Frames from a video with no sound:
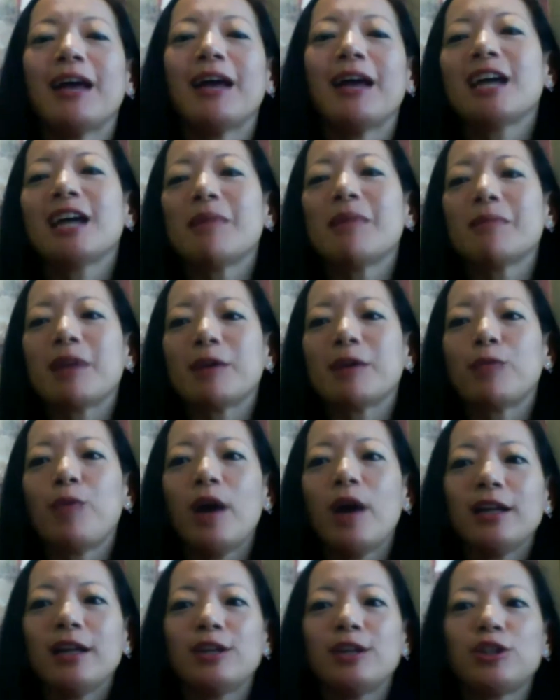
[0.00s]
time, I'm like,
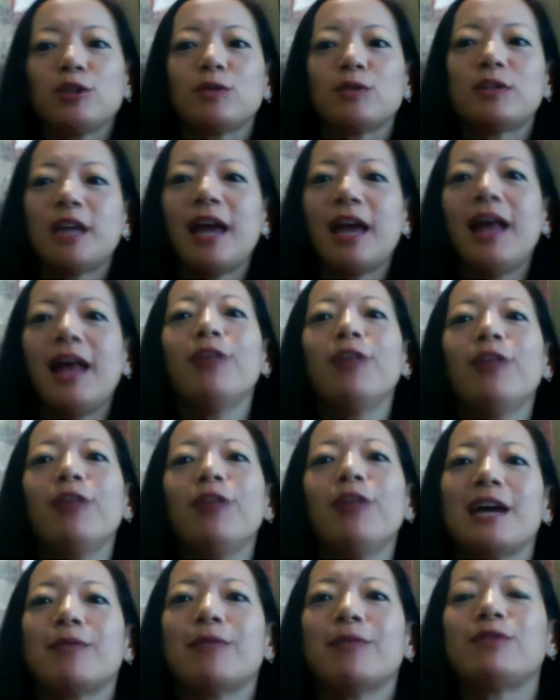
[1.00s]
why didn't you tell
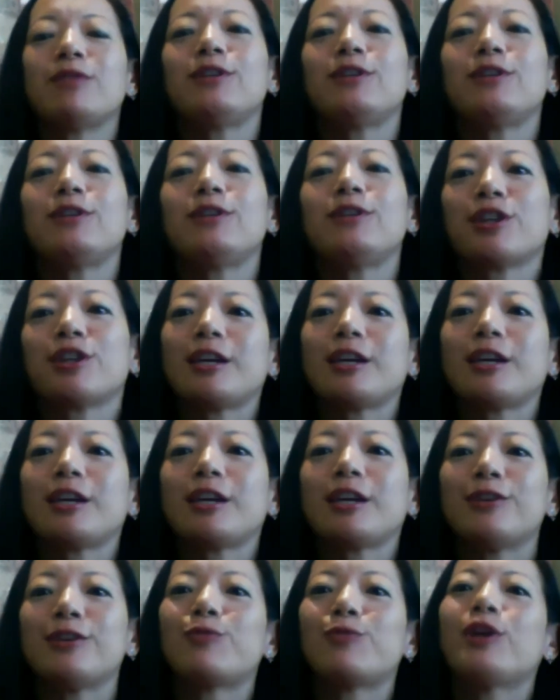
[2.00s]
me? I would eventually,
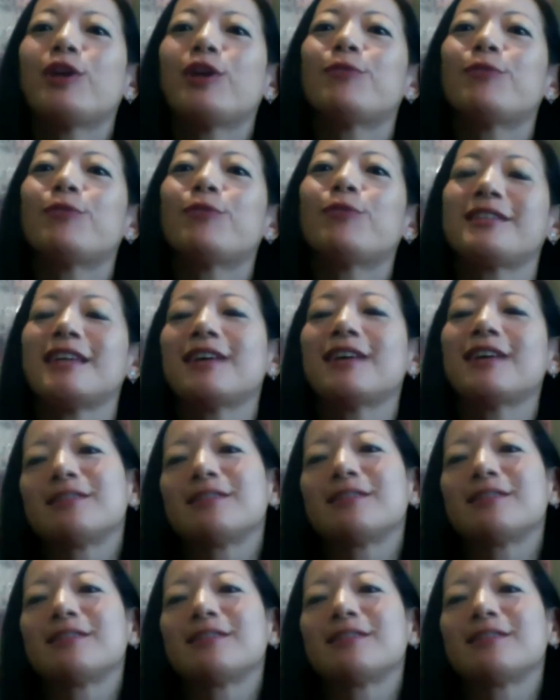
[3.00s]
or you'd want to put these sounds in.